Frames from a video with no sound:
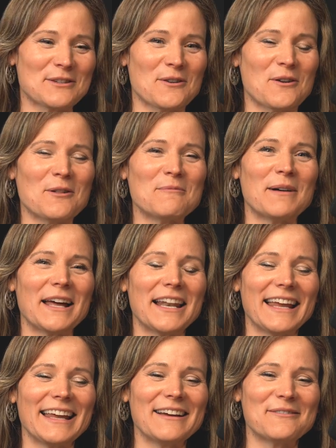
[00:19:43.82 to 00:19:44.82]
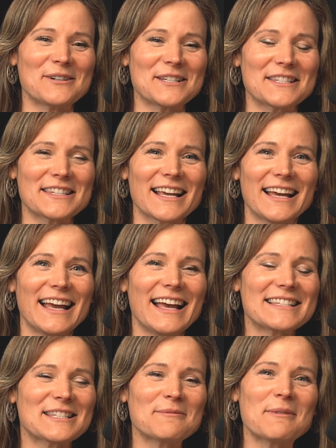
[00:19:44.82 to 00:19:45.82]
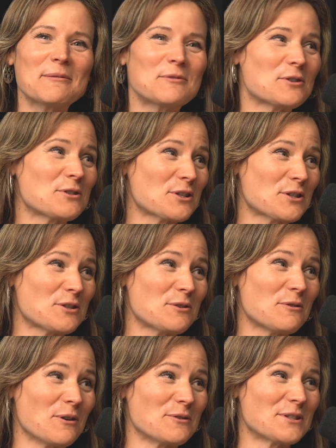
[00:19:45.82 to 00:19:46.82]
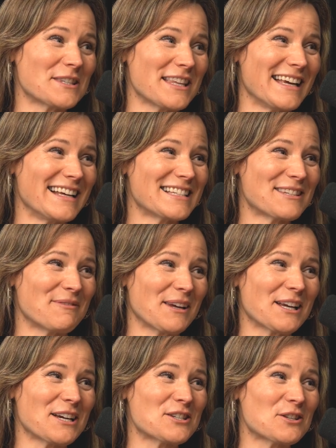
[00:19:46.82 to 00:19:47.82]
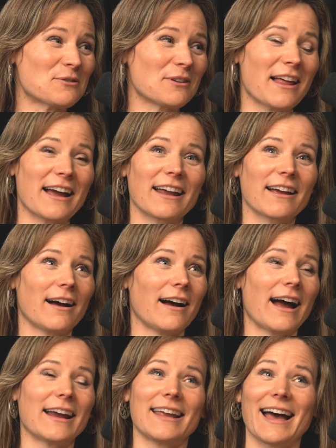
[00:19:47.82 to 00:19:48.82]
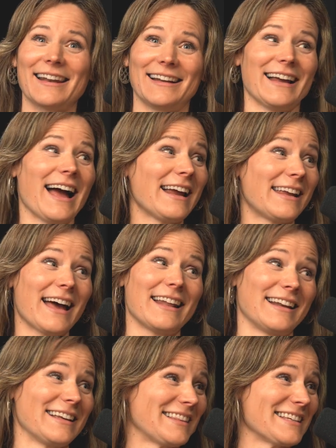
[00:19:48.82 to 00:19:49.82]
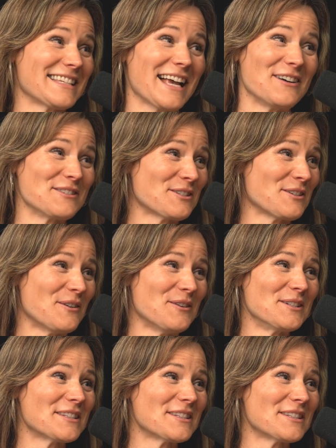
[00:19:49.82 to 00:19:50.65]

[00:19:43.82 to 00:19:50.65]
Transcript: sold, but it was, sometimes you just do those things because you're like, I gotta get this house sold.